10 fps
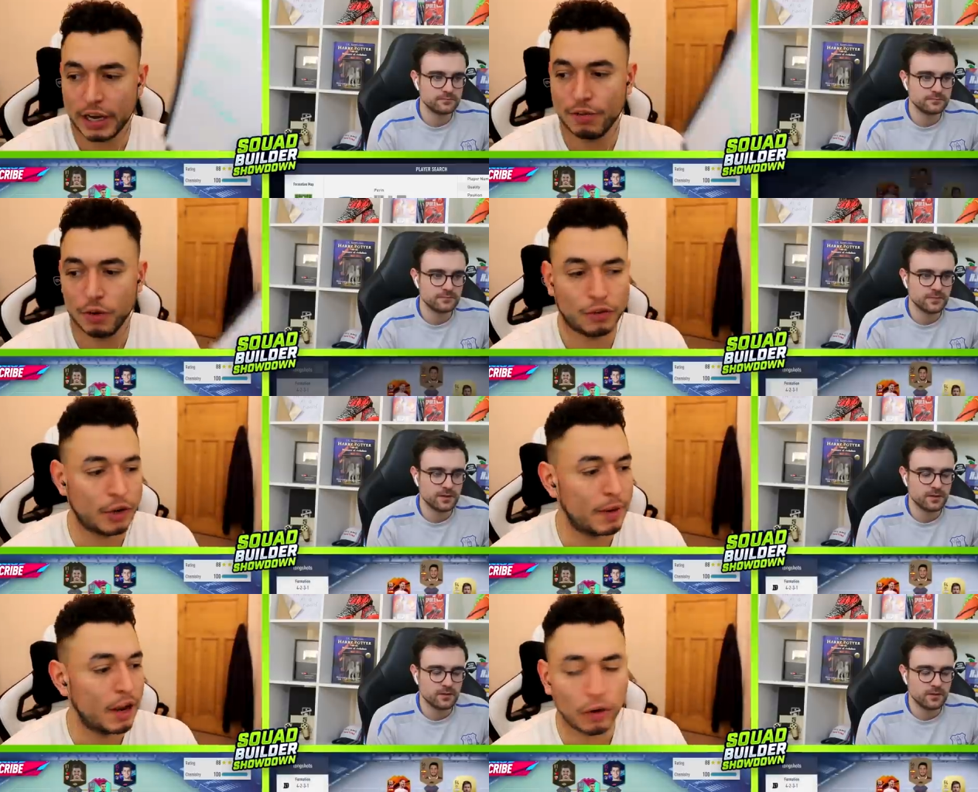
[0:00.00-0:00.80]
Speaker 1: can have all
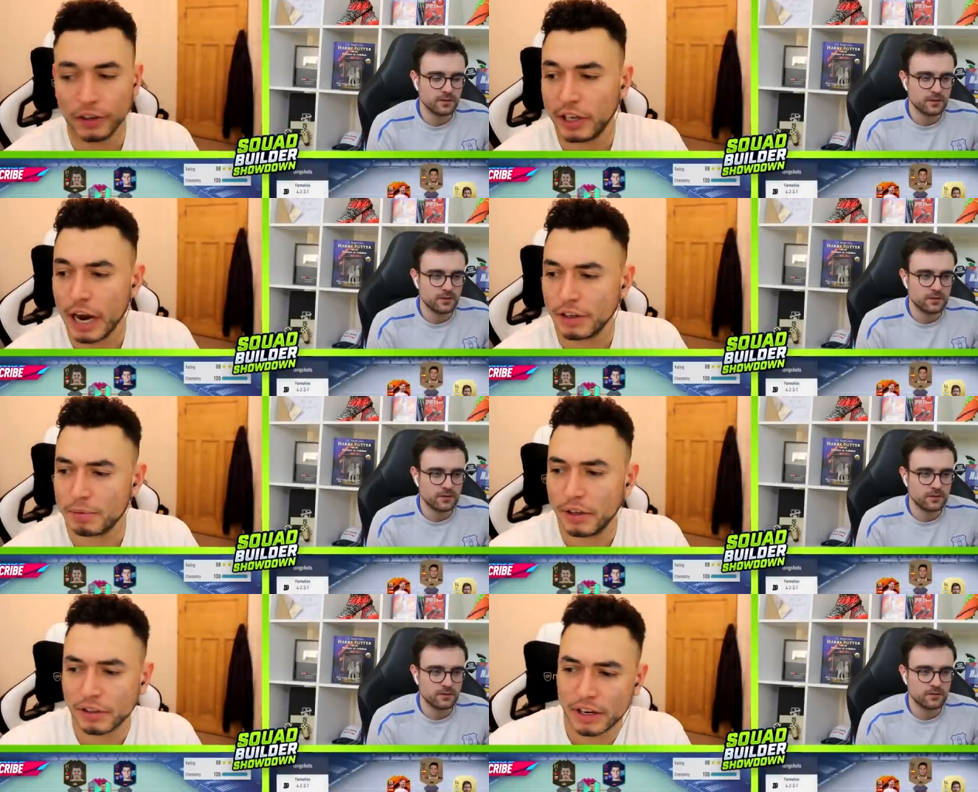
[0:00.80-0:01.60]
three, mate. Honestly, how do you
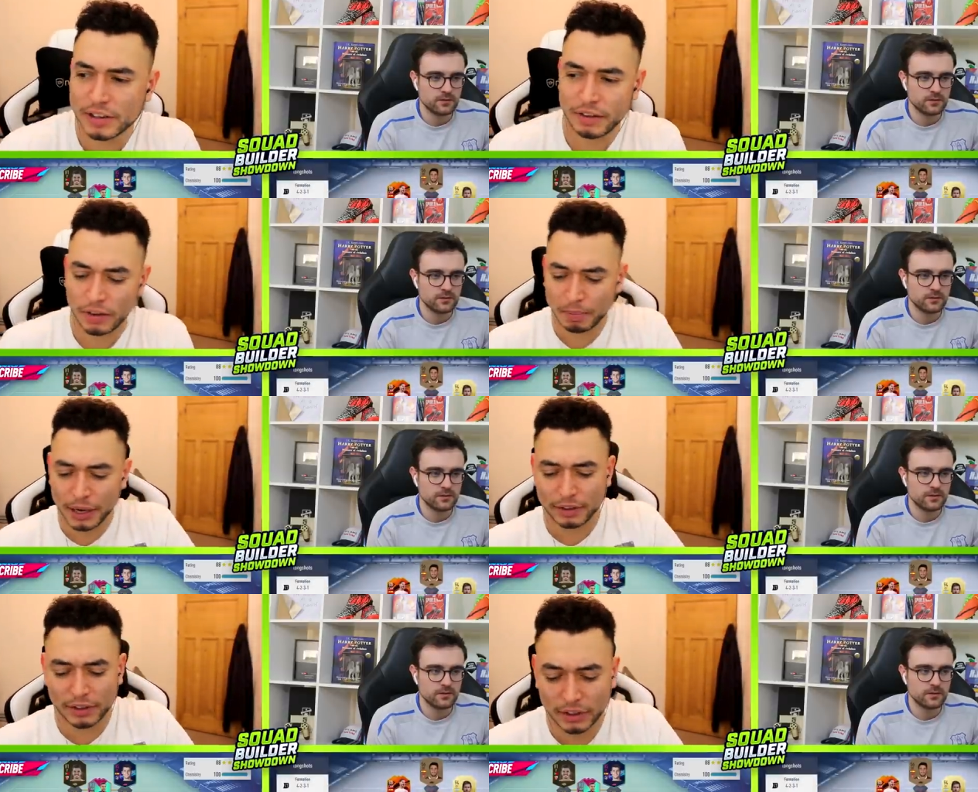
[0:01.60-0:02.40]
spell this guy's name that you
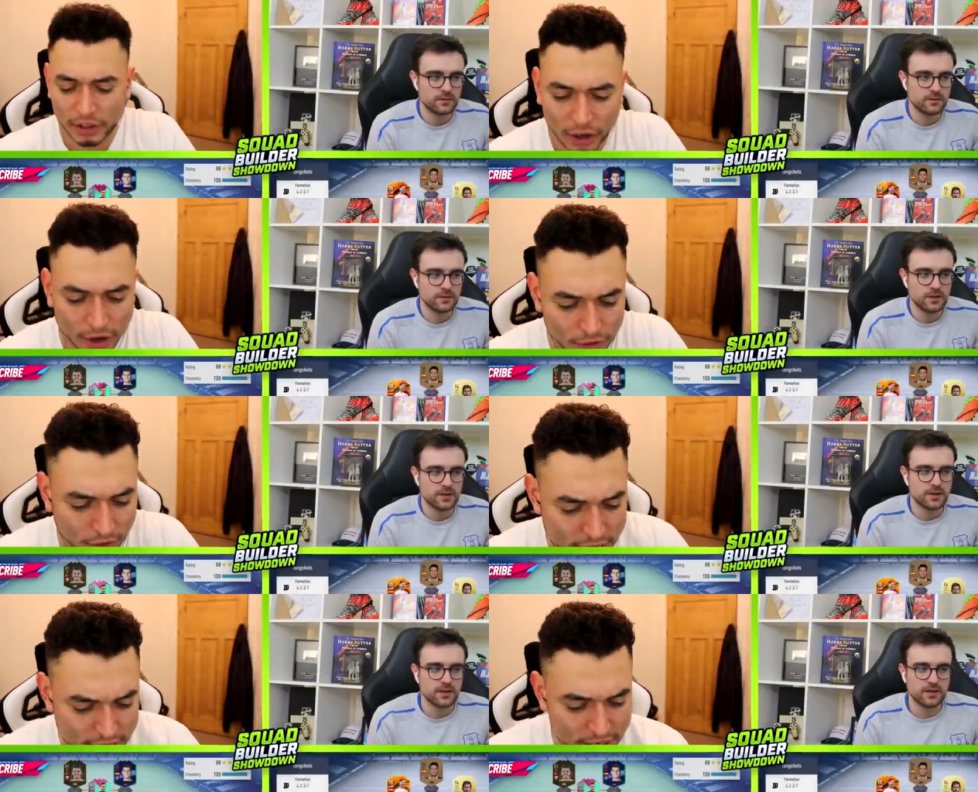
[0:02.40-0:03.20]
picked?
Speaker 2: The guy on the
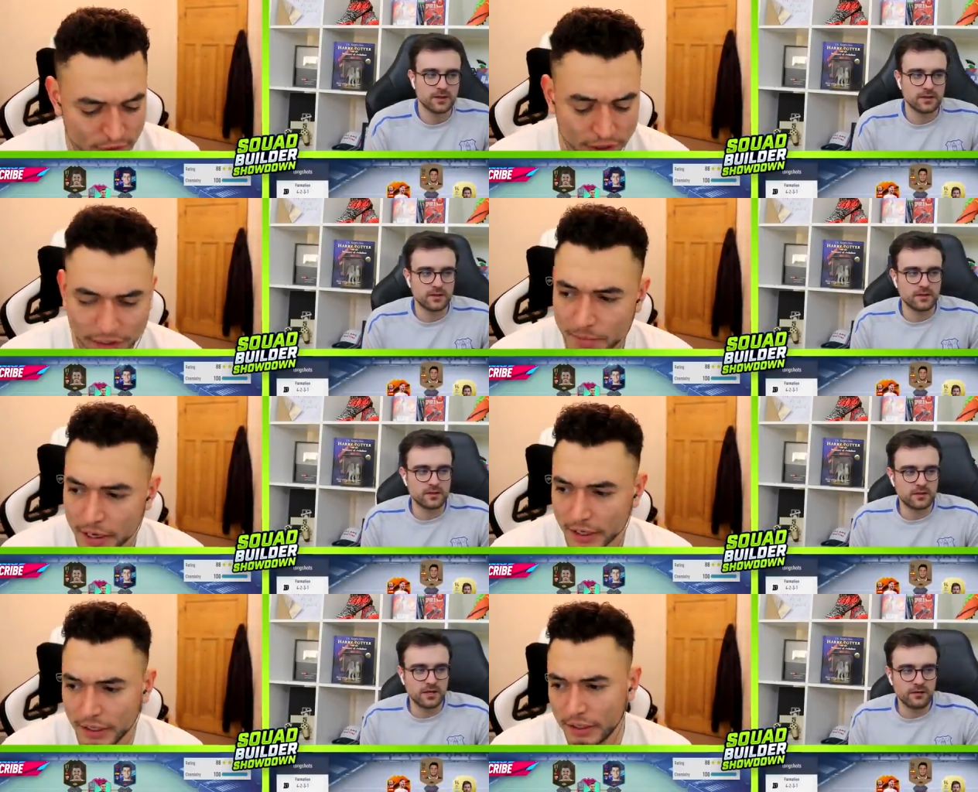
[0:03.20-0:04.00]
right, right centre
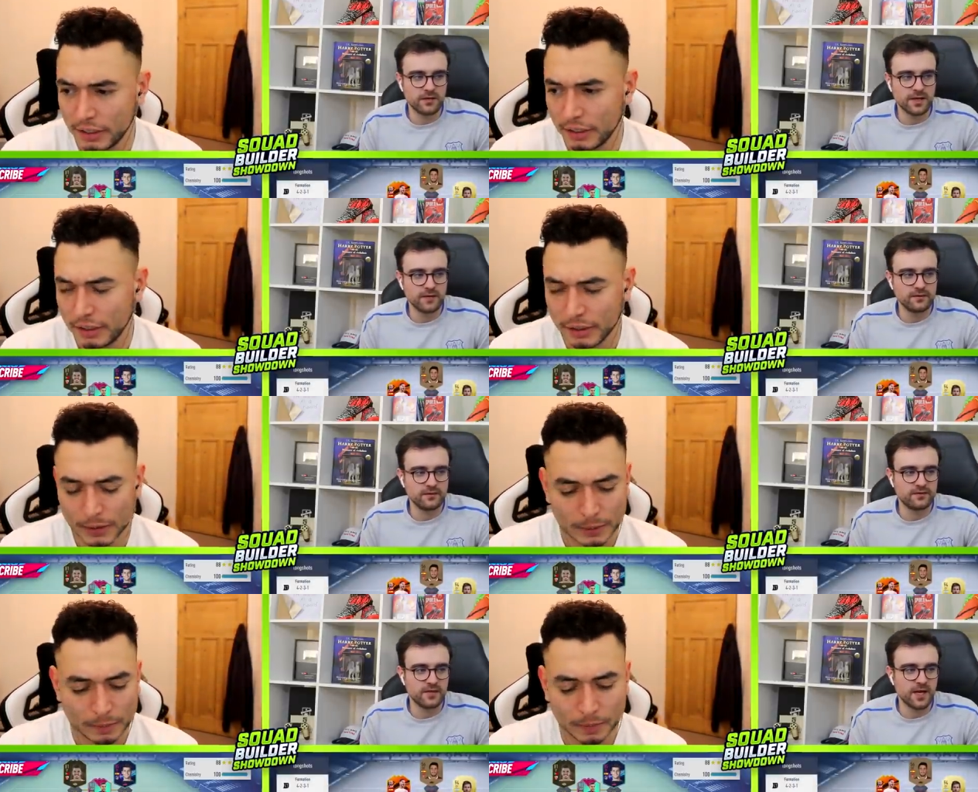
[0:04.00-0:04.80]
back? Chiriches,
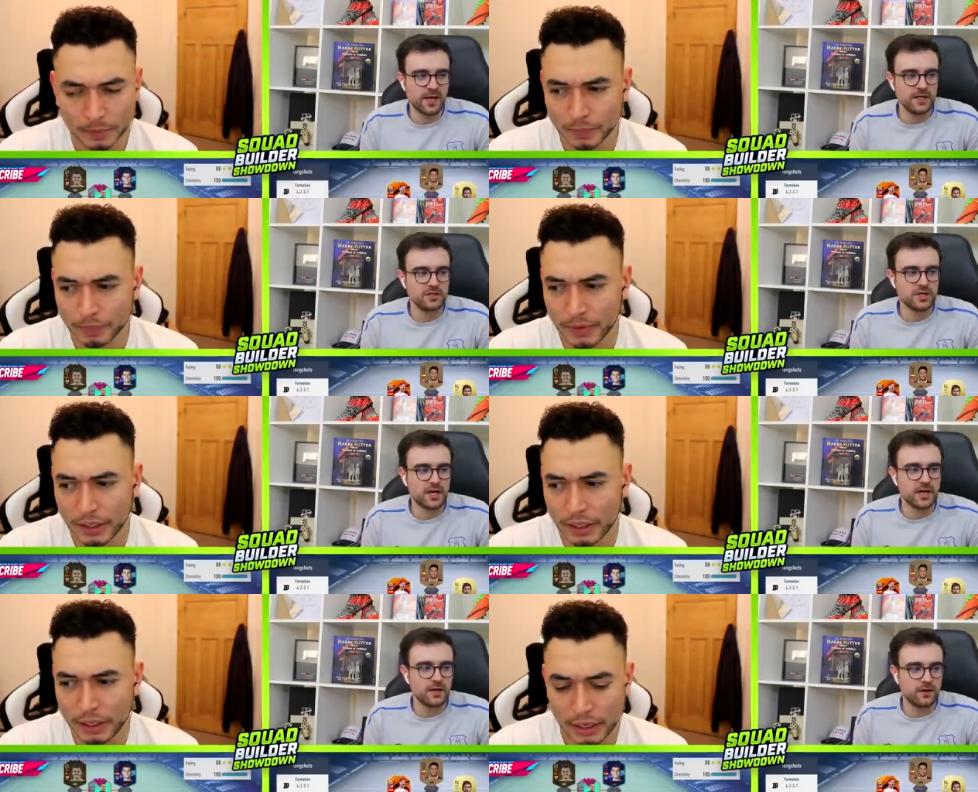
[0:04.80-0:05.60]
C H
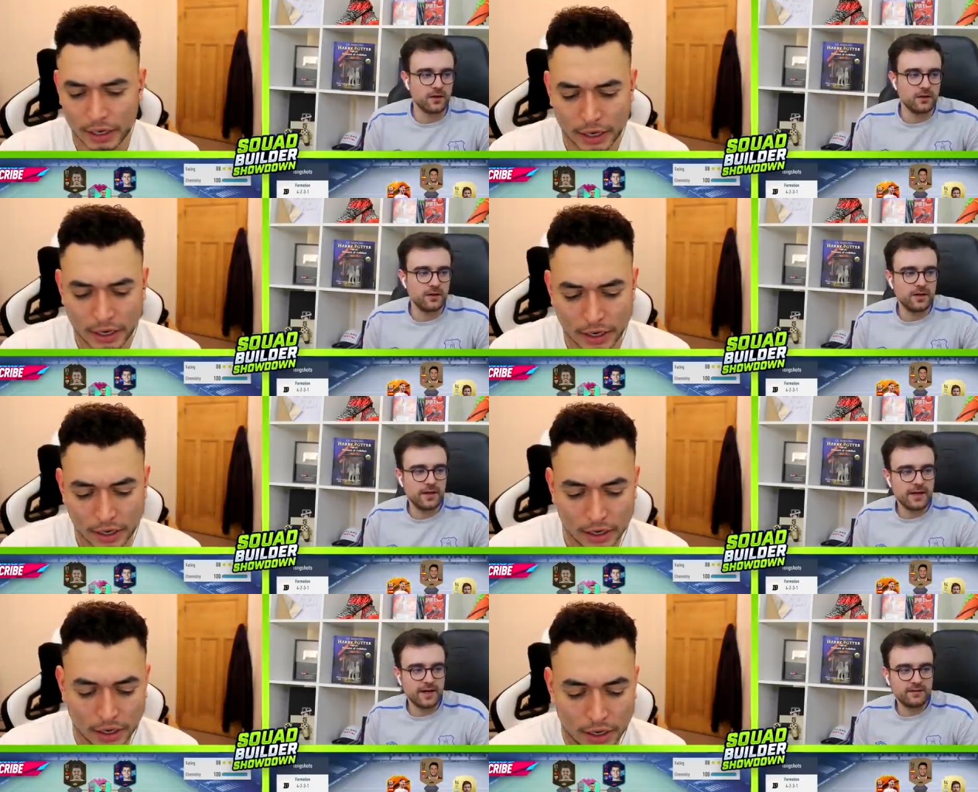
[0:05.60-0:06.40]
I R
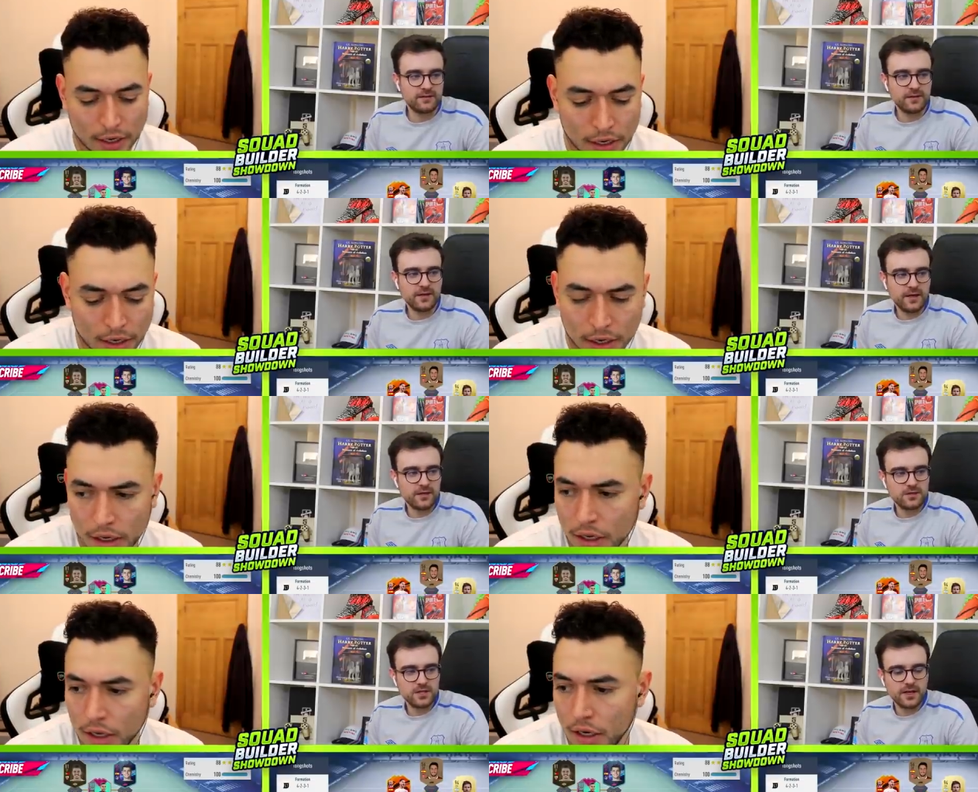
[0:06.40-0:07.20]
I C
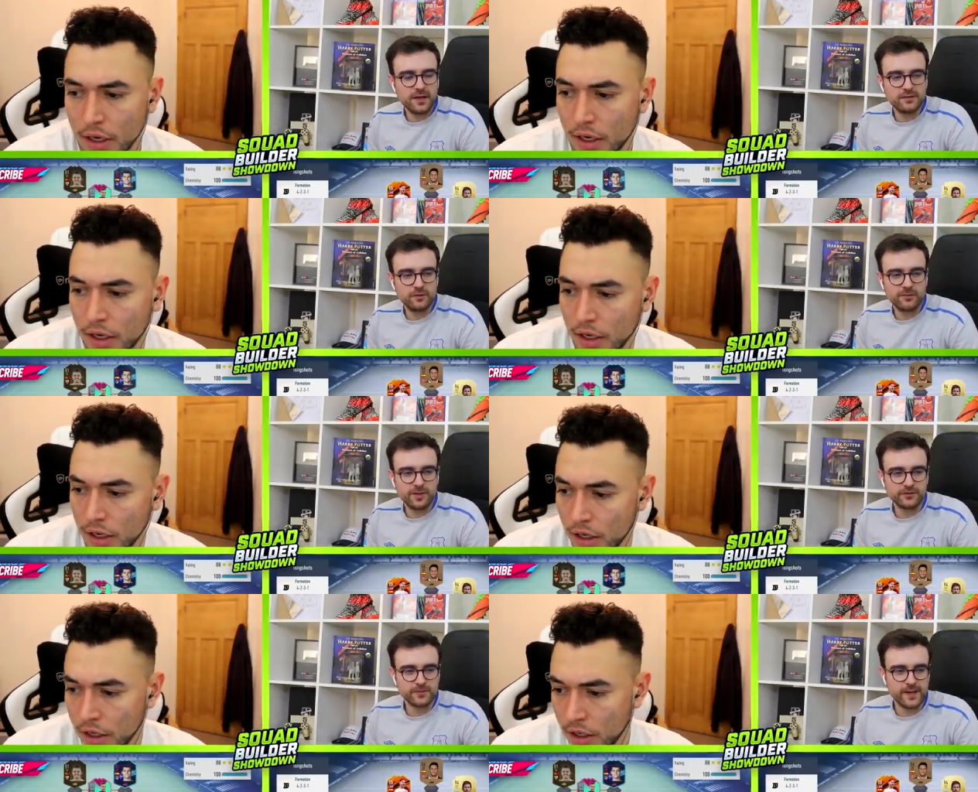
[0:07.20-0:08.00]
H E S. He used to
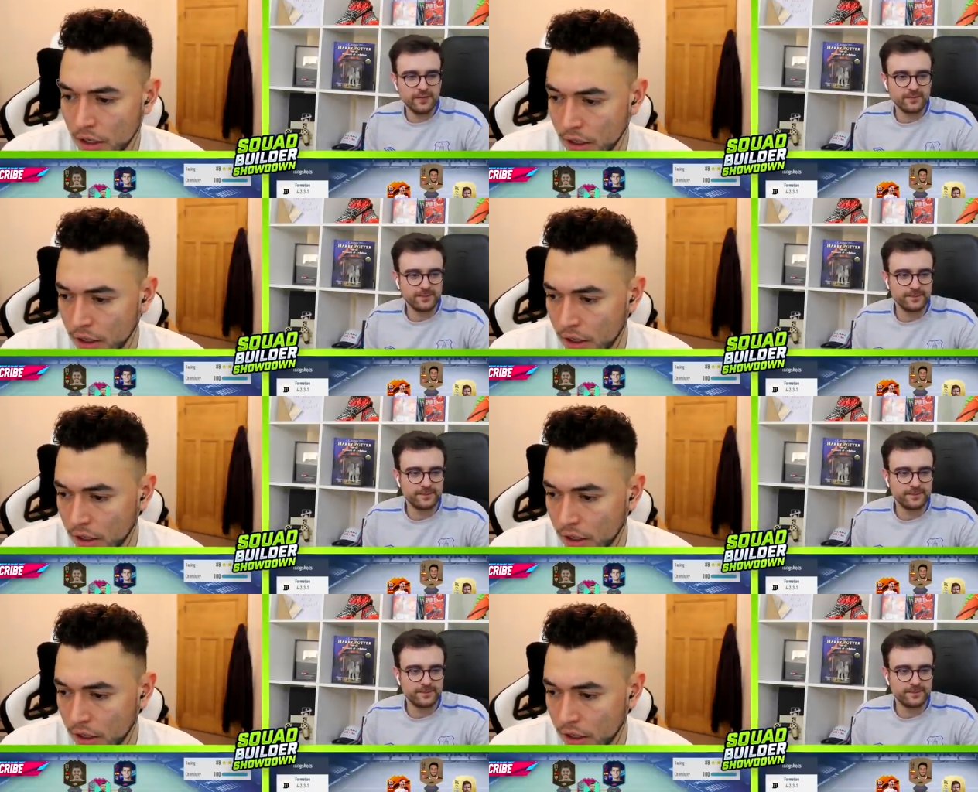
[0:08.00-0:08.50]
play for Spurs.